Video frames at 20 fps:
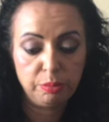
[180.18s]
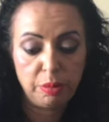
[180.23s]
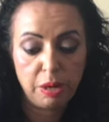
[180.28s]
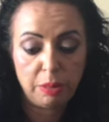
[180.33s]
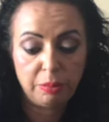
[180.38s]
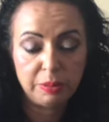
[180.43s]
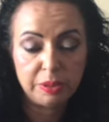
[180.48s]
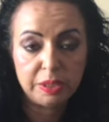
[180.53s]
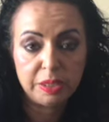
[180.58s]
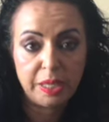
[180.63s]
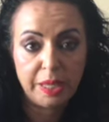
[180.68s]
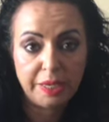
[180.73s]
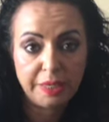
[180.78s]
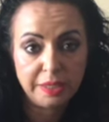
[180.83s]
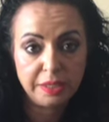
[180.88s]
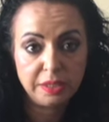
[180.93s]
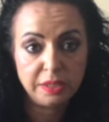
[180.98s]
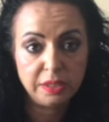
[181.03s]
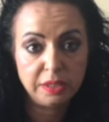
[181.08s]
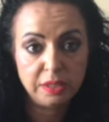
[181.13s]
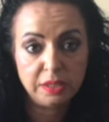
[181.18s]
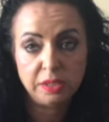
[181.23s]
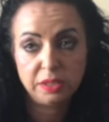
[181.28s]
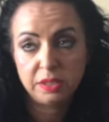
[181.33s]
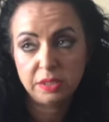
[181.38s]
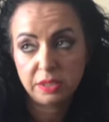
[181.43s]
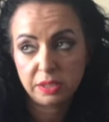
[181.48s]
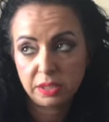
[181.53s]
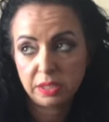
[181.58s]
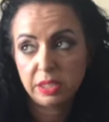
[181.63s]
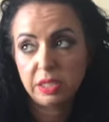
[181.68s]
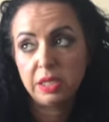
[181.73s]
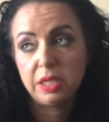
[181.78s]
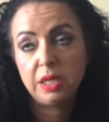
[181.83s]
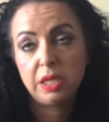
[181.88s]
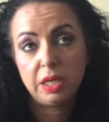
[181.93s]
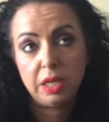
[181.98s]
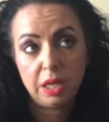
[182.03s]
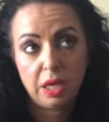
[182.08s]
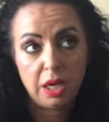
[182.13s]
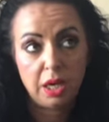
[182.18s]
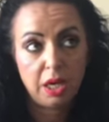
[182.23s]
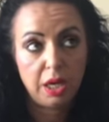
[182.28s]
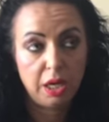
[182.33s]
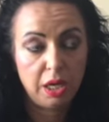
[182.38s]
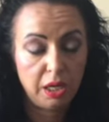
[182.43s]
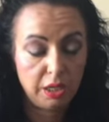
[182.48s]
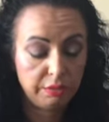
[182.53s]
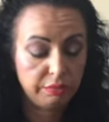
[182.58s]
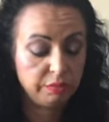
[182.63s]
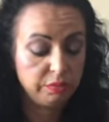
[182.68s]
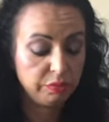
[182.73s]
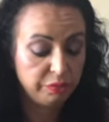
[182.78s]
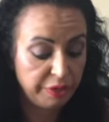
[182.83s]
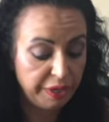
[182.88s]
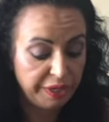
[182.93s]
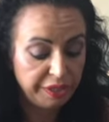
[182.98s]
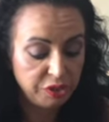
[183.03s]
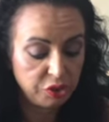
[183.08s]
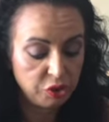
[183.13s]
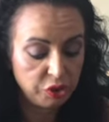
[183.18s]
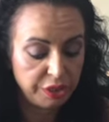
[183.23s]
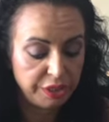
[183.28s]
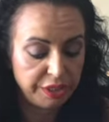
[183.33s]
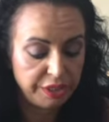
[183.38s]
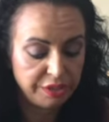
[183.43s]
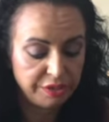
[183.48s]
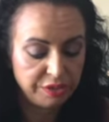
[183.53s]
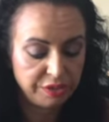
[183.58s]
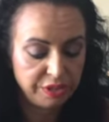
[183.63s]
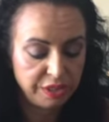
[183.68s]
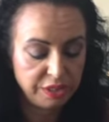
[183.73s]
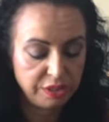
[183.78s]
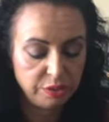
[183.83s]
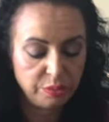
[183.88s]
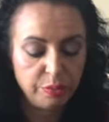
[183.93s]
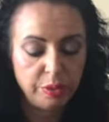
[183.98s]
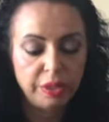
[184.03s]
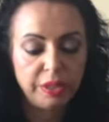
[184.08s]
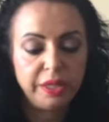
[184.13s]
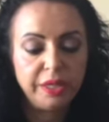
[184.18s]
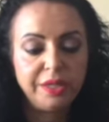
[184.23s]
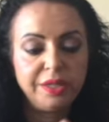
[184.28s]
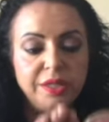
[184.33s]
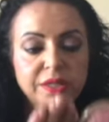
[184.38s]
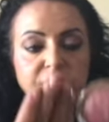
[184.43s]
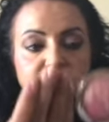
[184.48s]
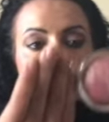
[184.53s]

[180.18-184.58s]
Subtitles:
Marbled Lights range is this one. This